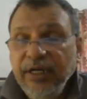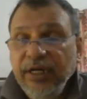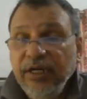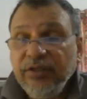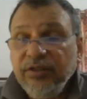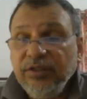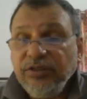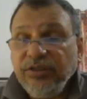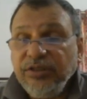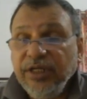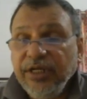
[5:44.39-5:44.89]

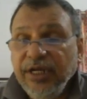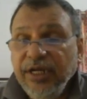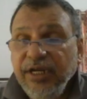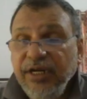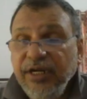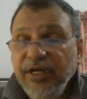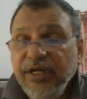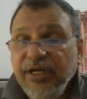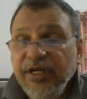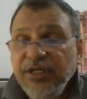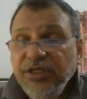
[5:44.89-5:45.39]
Now, the second
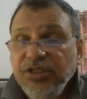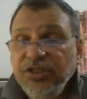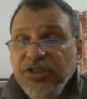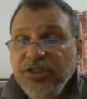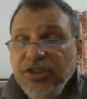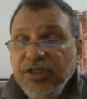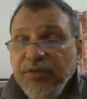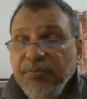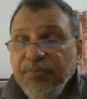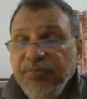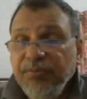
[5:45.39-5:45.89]

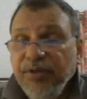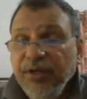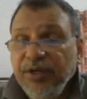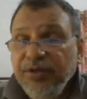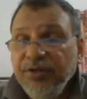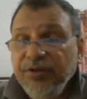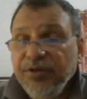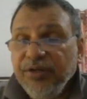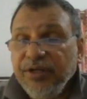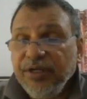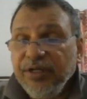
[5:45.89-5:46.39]
relationship
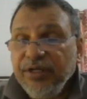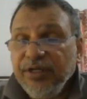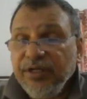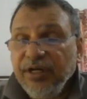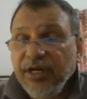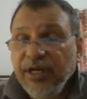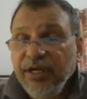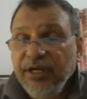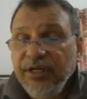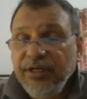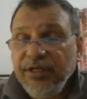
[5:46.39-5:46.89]
that you can
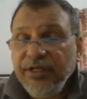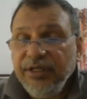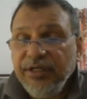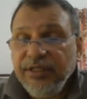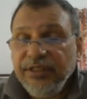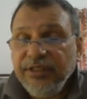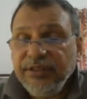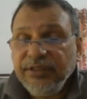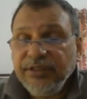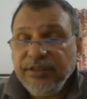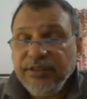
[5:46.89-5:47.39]
write
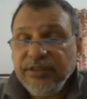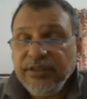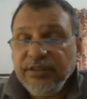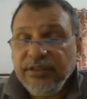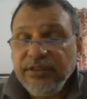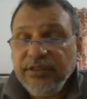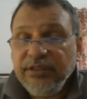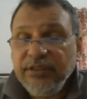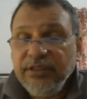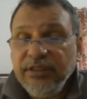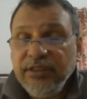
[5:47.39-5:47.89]
is